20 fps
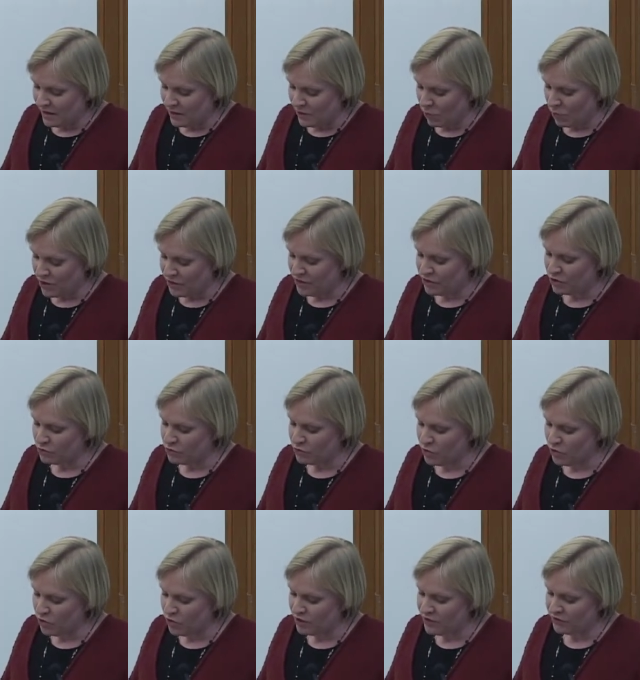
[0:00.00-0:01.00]
What their
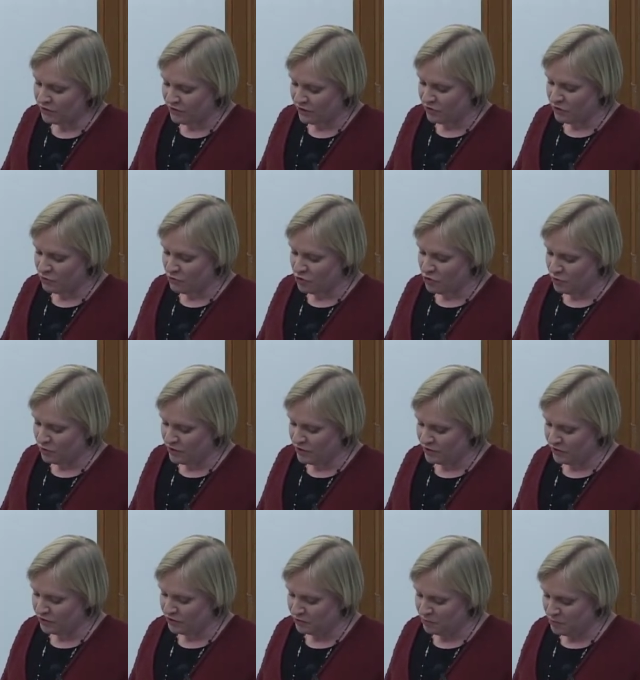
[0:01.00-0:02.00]
role in such
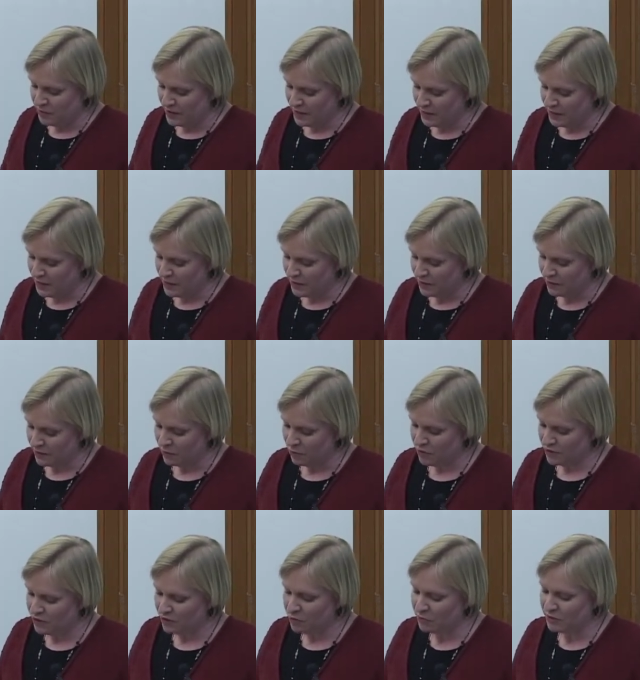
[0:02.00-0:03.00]
movements could be and
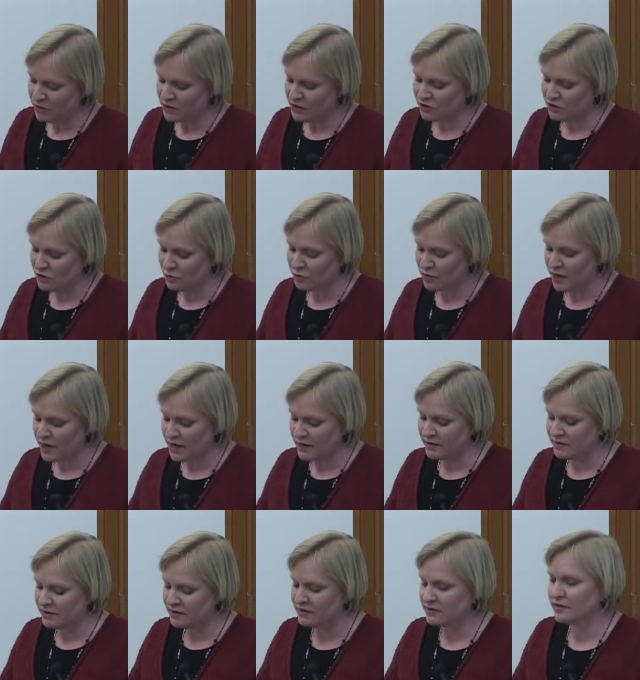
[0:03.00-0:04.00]
what their political
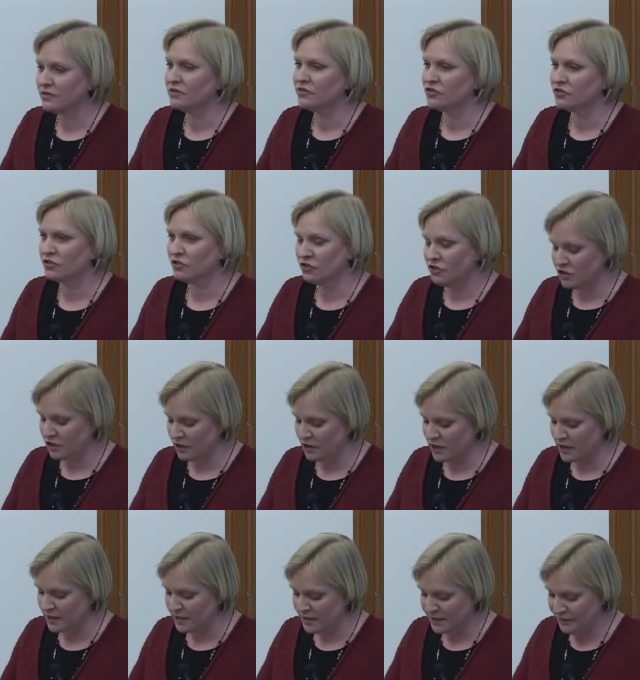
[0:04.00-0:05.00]
practice should look
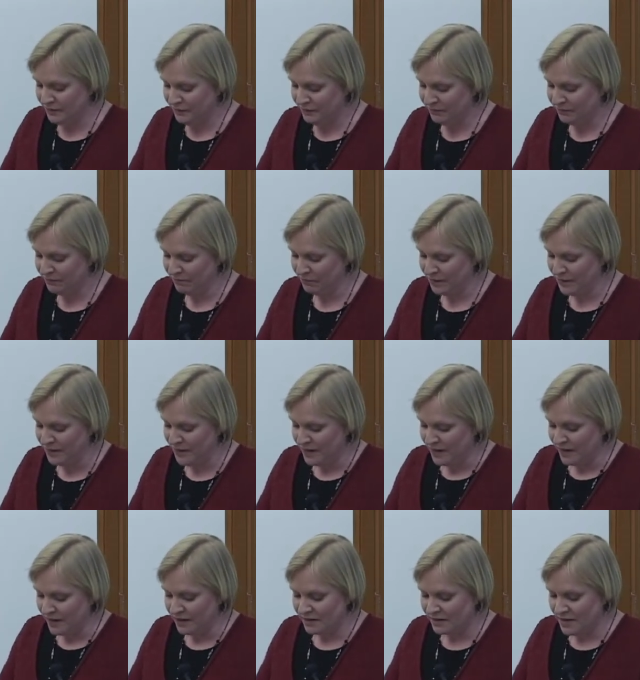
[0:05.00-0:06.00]
like
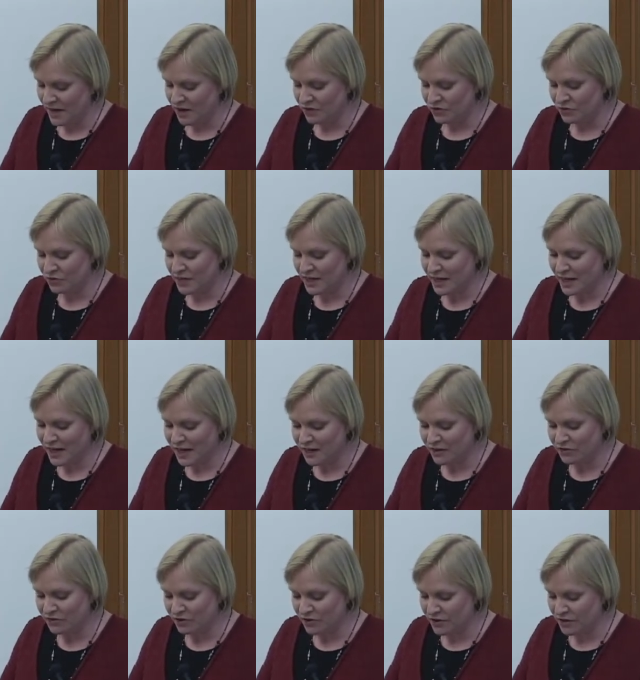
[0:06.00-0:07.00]
and how to engage
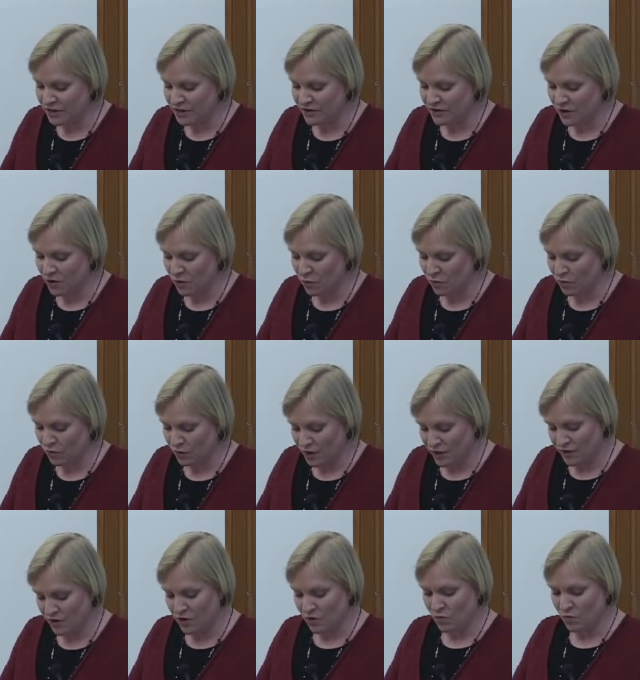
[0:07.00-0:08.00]
in their, in
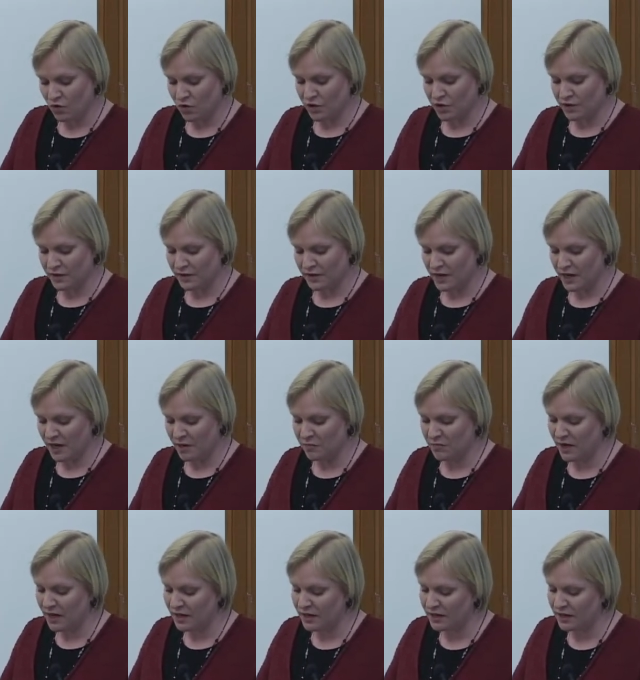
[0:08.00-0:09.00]
their work in the
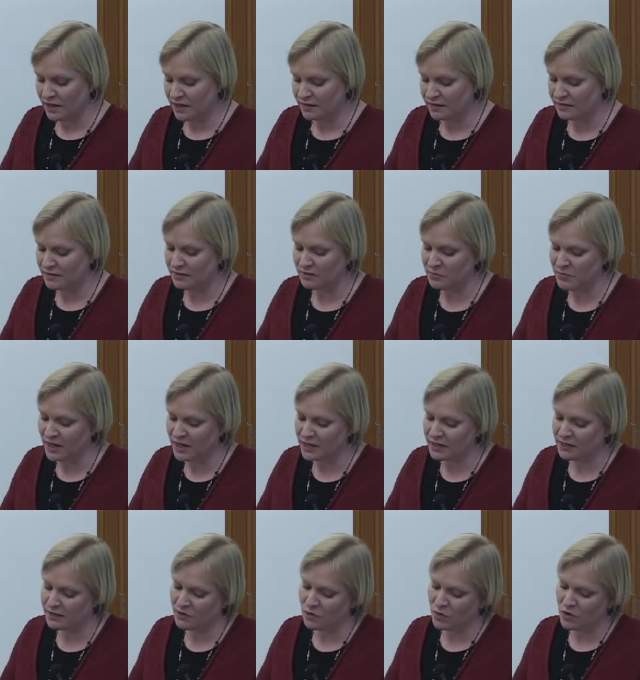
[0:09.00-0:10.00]
campaign against
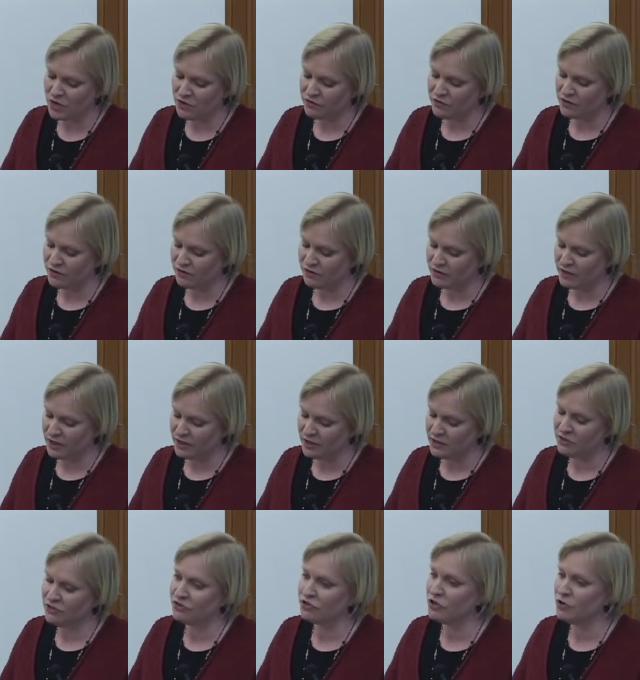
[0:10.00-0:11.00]
dismantling the welfare state
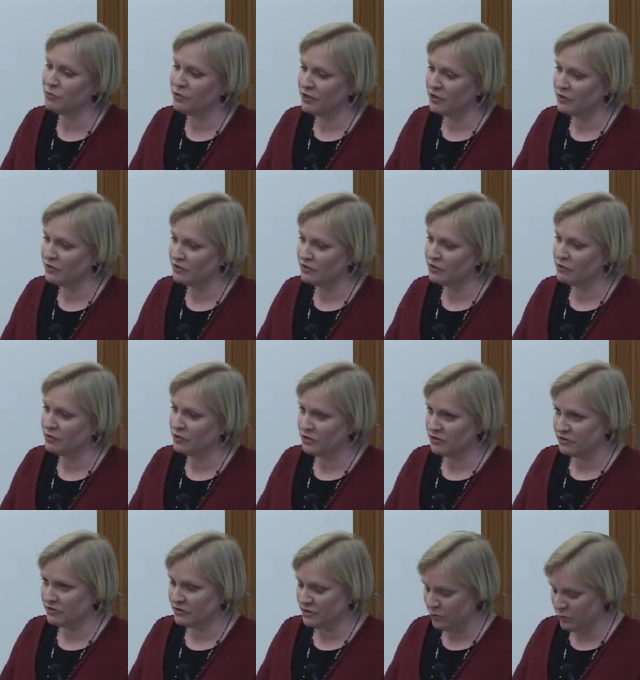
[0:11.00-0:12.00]
in Germany, which, which
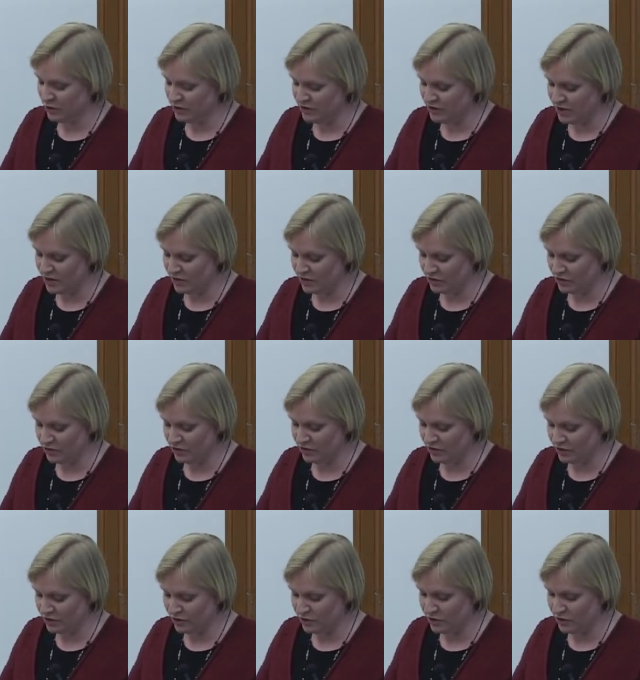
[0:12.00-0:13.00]
in which they are
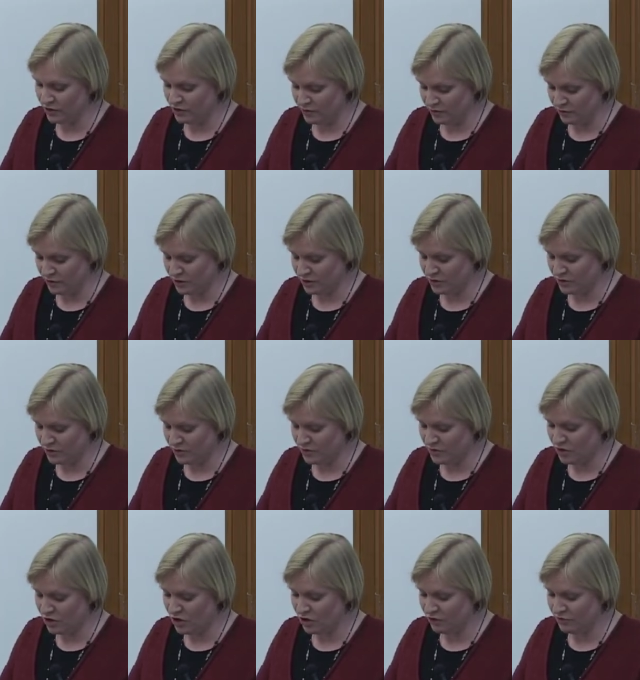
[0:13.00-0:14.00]
currently uh,
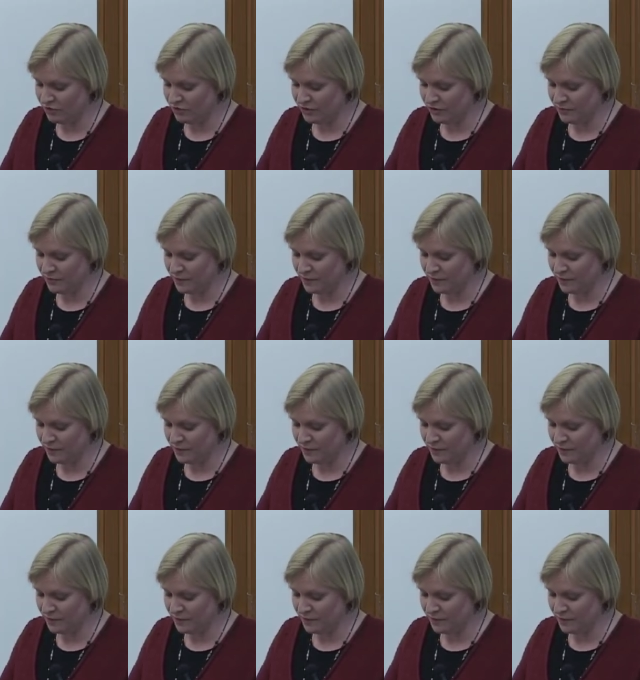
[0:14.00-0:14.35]
involved.